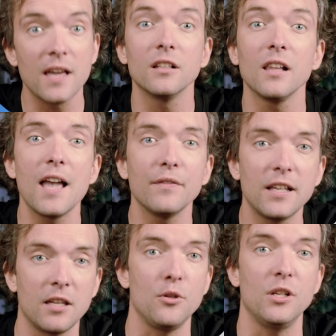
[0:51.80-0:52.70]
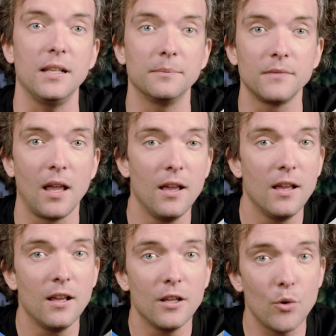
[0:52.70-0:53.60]
and a lively community.
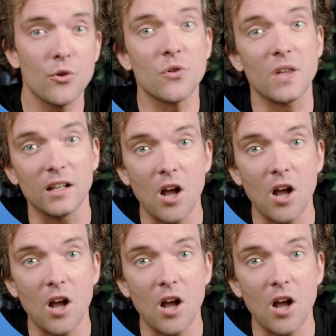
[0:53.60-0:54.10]
Users can